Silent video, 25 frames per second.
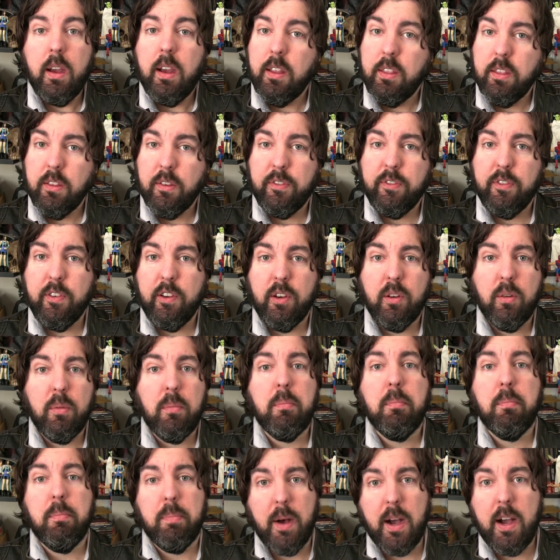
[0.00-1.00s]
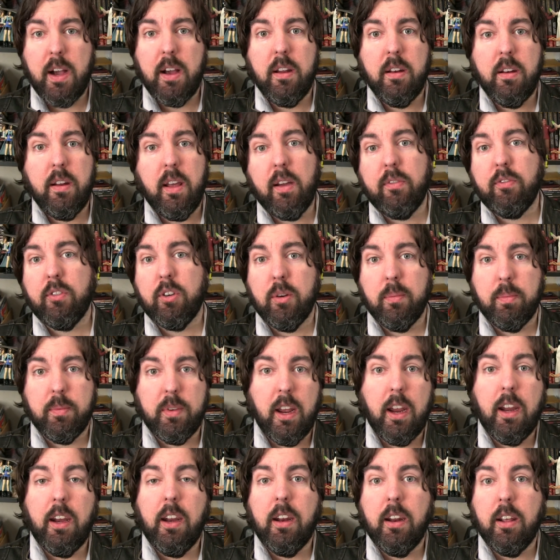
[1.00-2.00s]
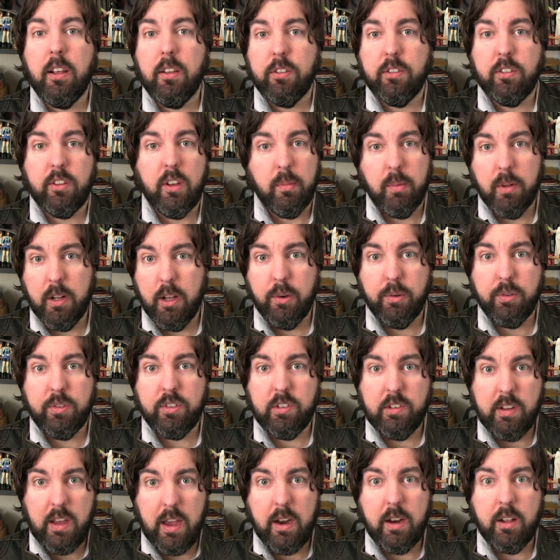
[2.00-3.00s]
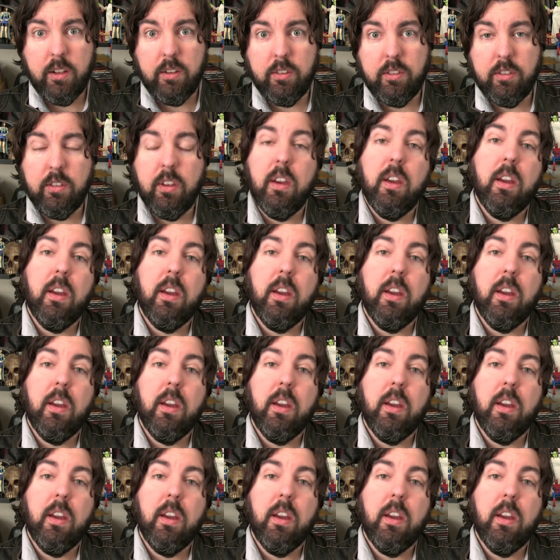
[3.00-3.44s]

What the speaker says: In the film, Bond, after obtaining his 00 status,